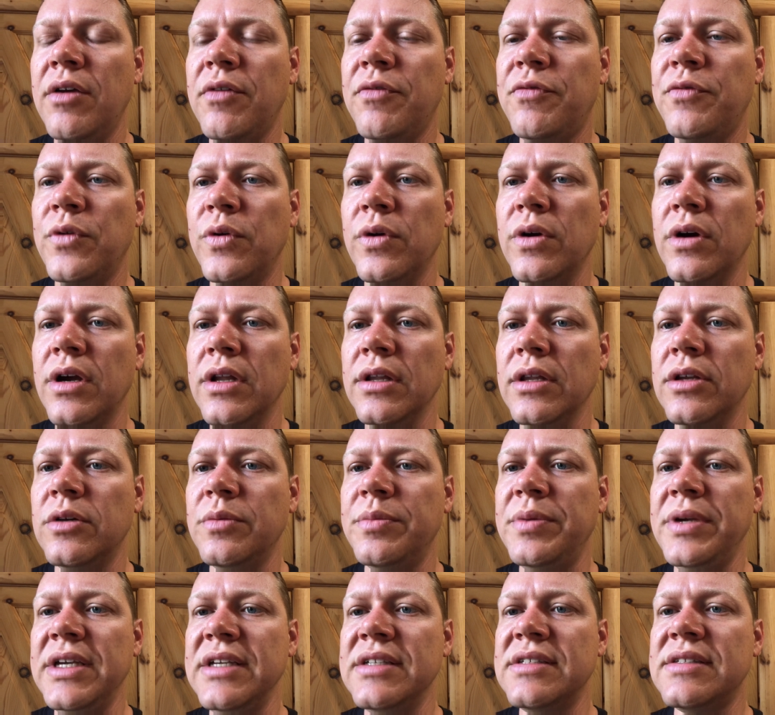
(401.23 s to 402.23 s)
for a little
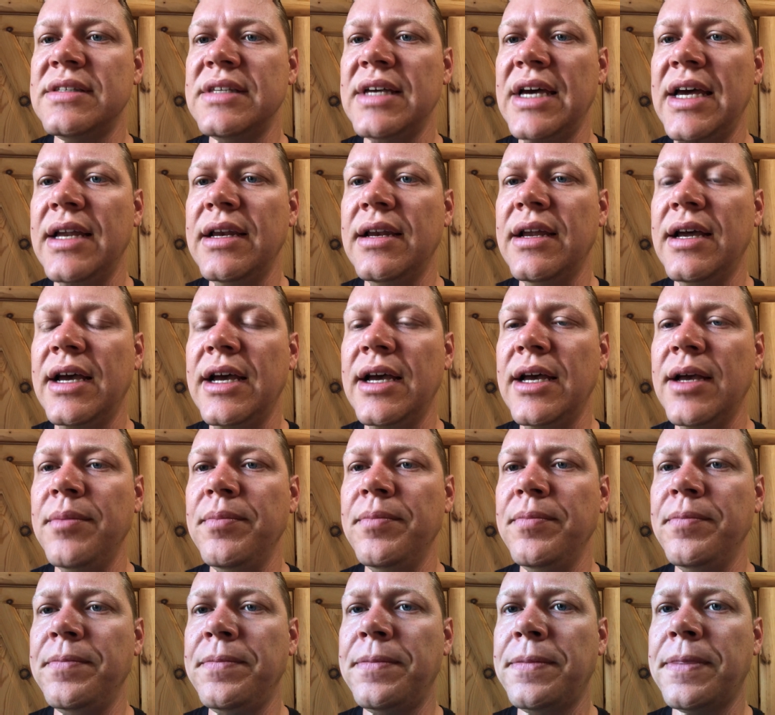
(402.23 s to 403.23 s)
piece that
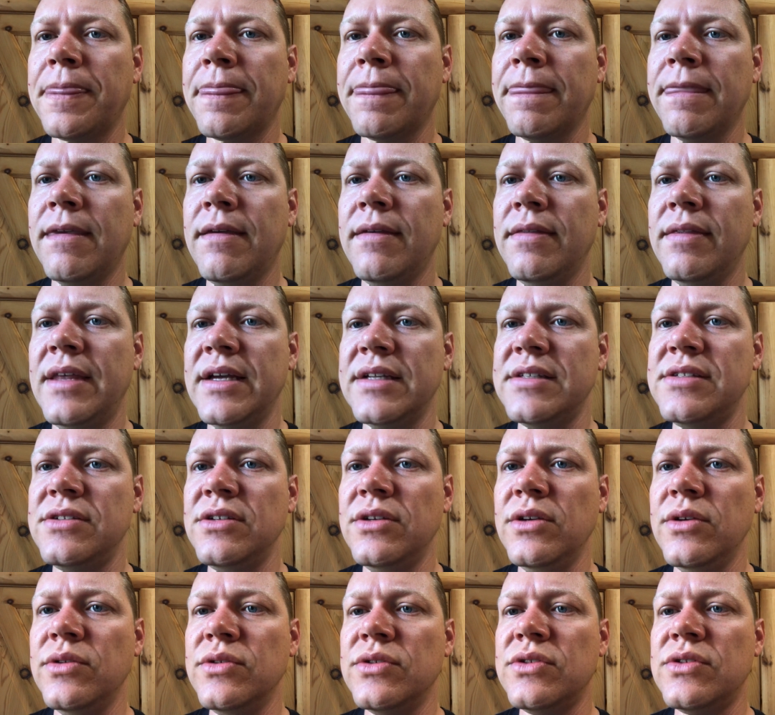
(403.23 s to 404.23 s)
that's
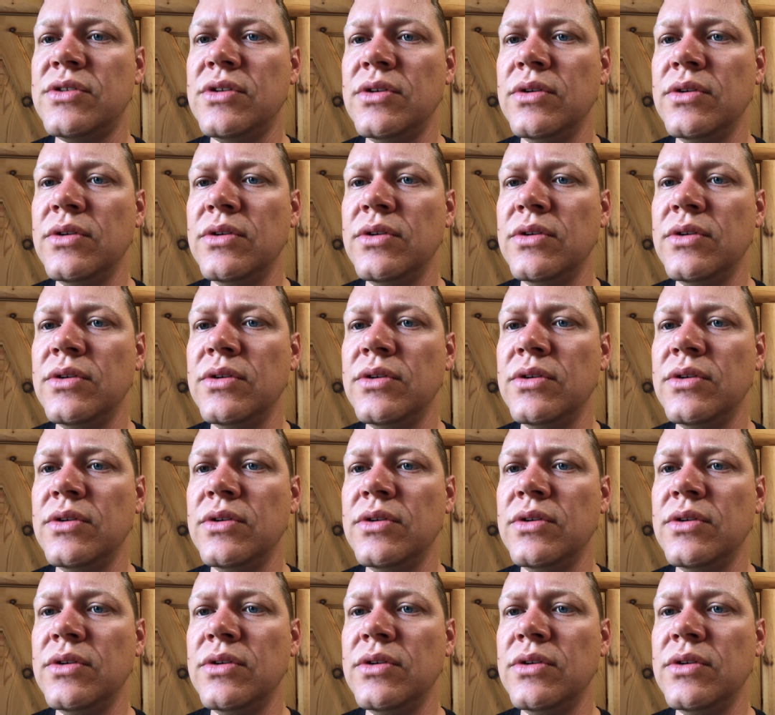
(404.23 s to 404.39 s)
used